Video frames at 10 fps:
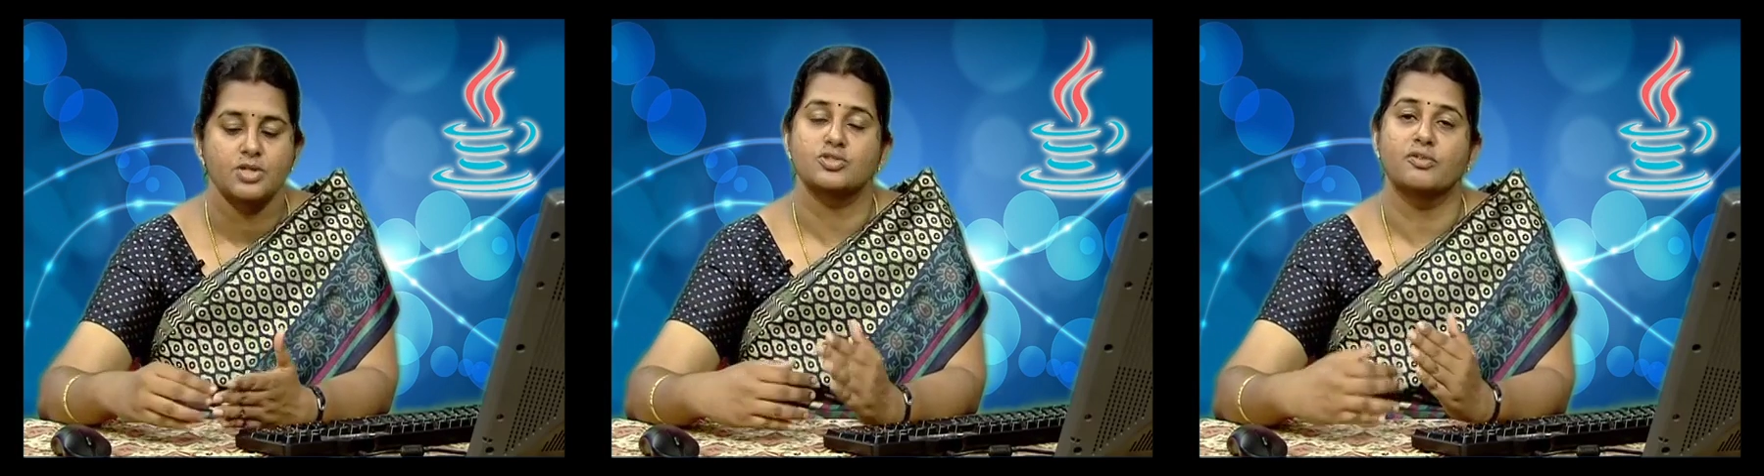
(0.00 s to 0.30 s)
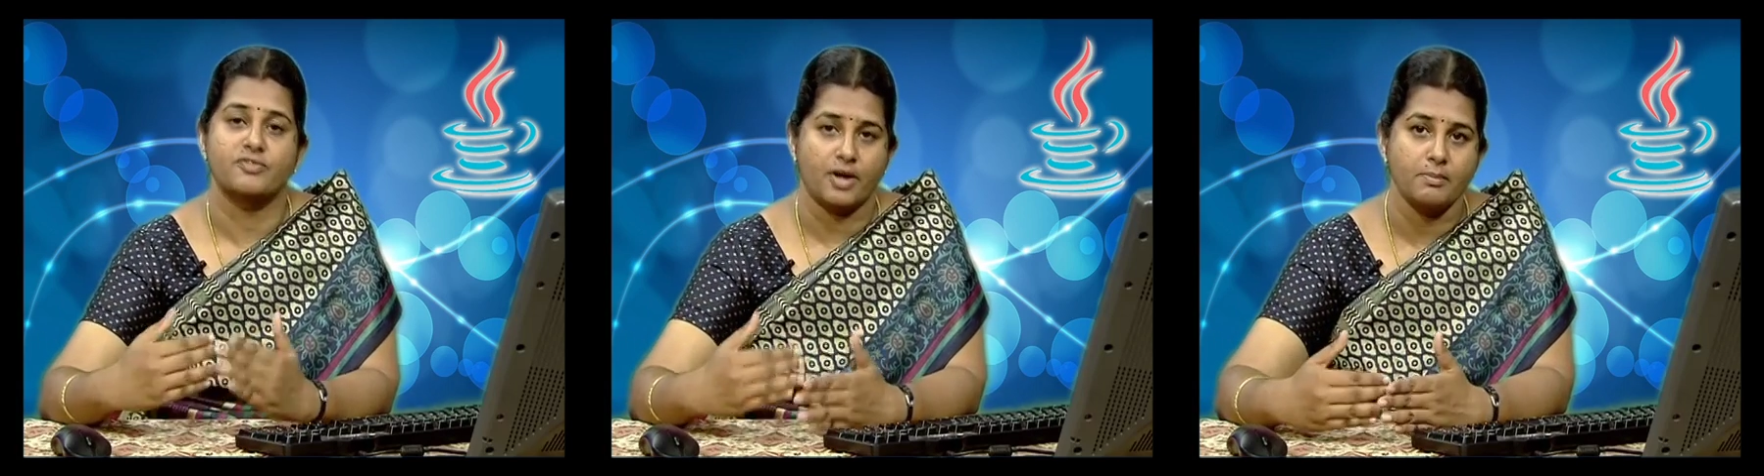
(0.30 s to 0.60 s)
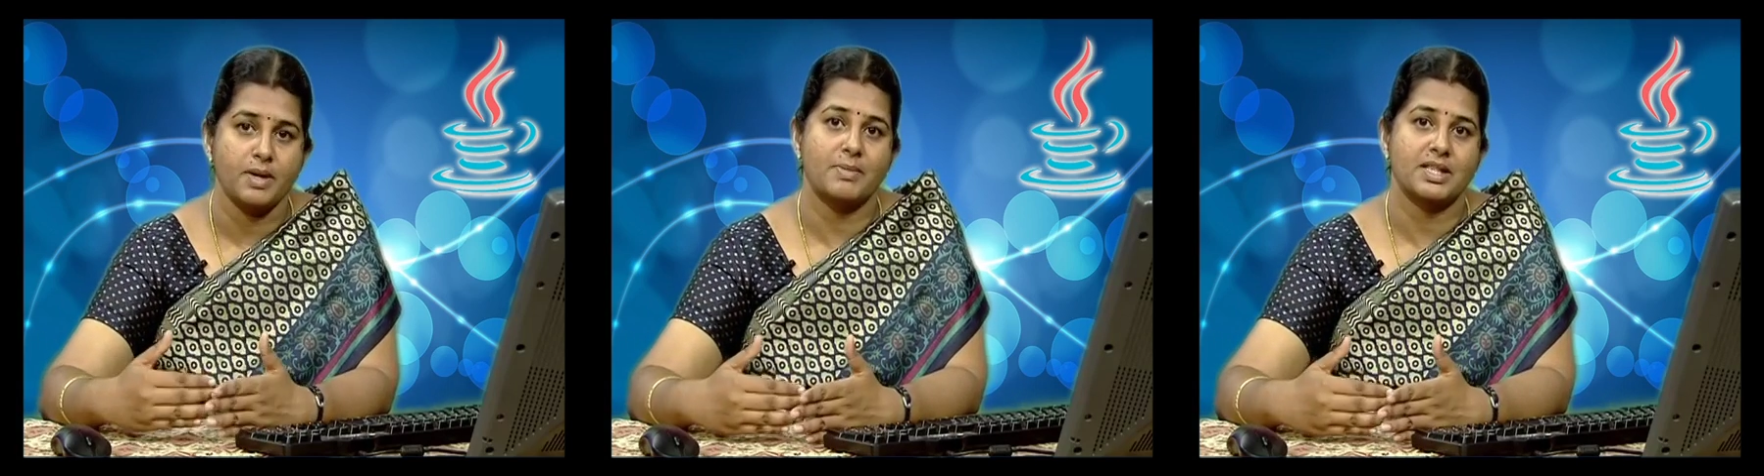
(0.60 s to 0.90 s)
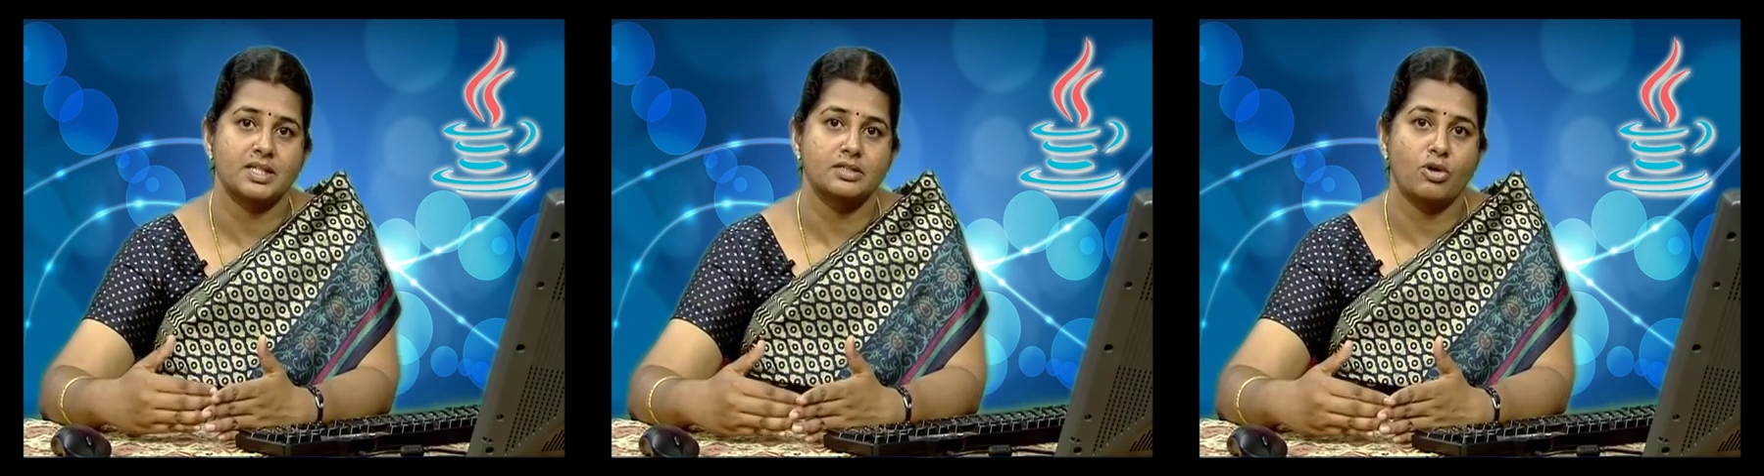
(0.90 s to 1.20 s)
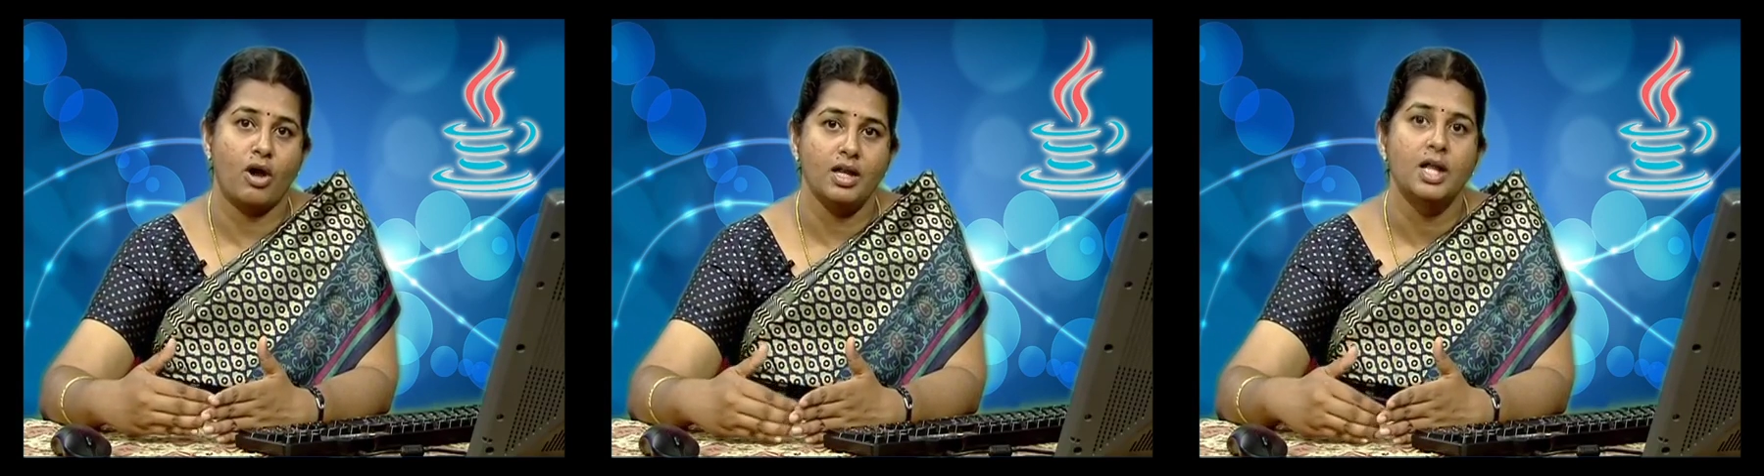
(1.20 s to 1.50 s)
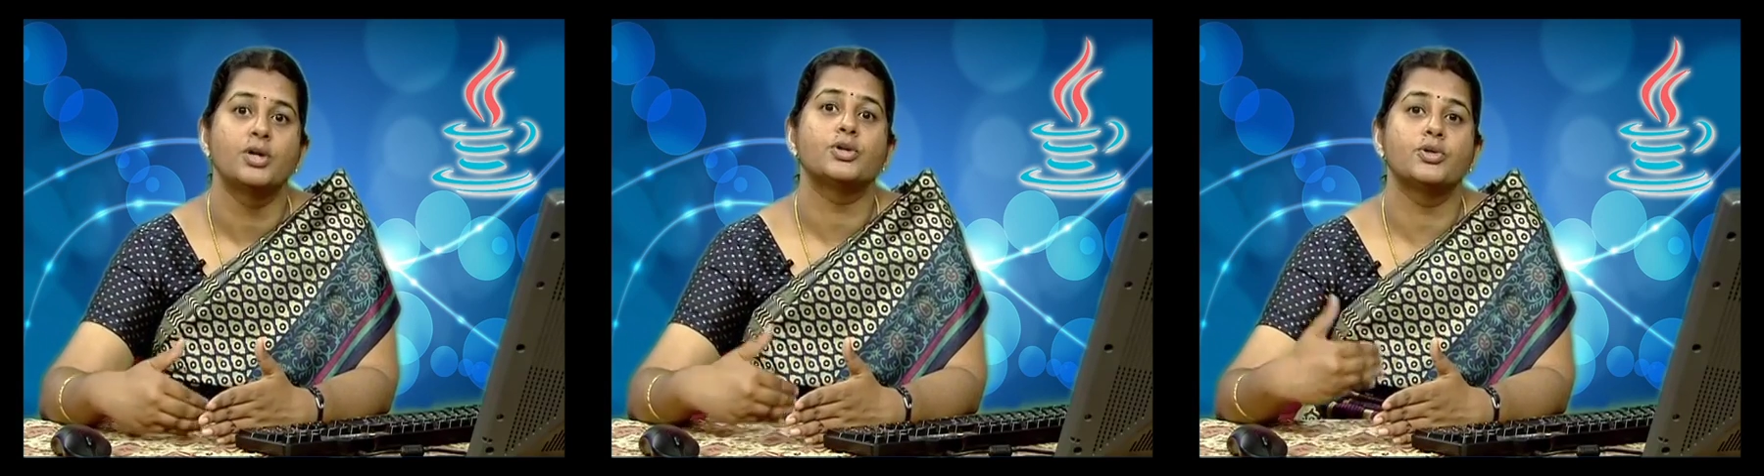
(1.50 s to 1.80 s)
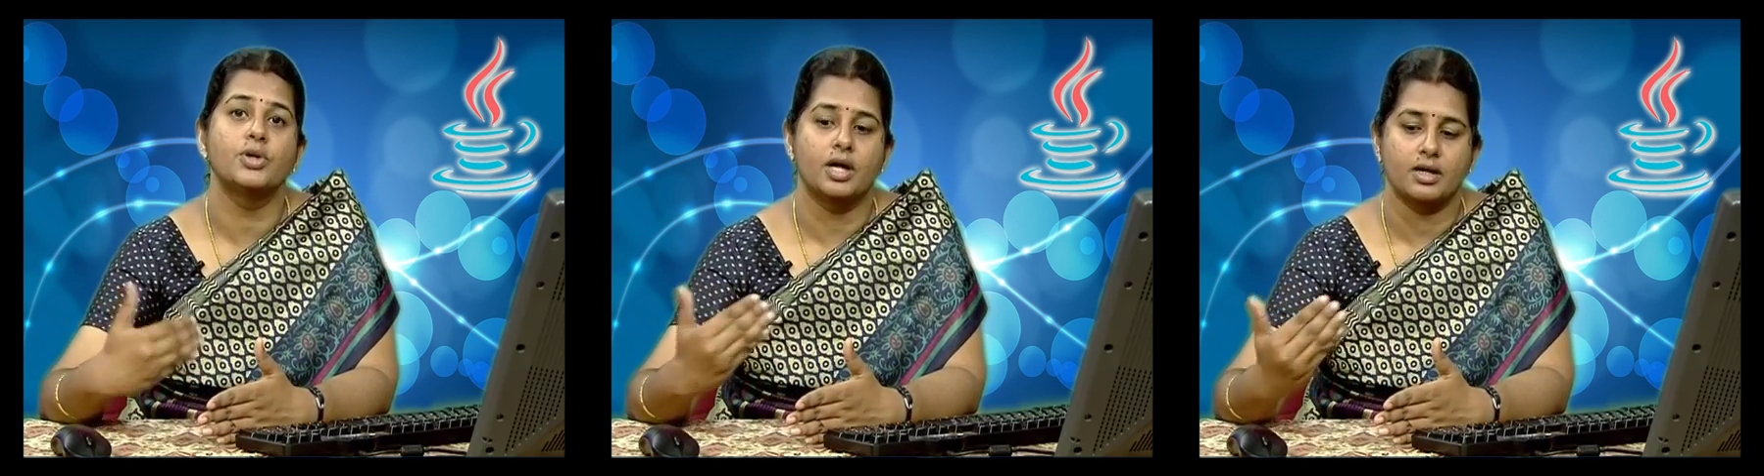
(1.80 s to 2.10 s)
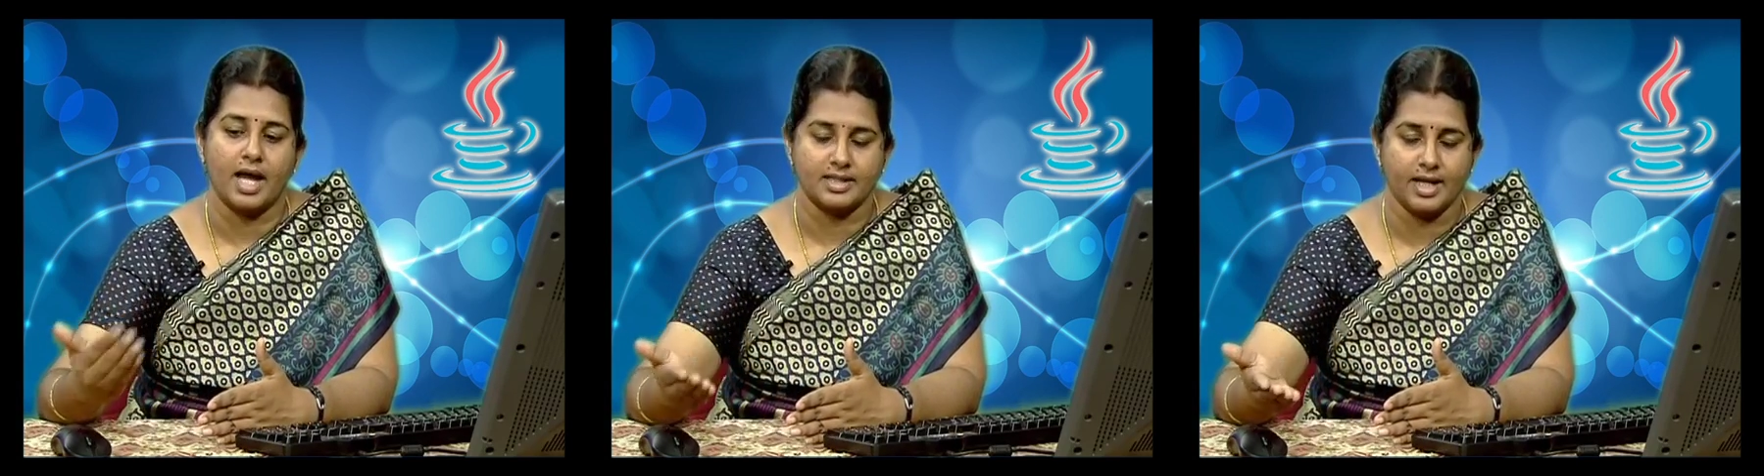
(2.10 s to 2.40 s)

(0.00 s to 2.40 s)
So, from a method call to your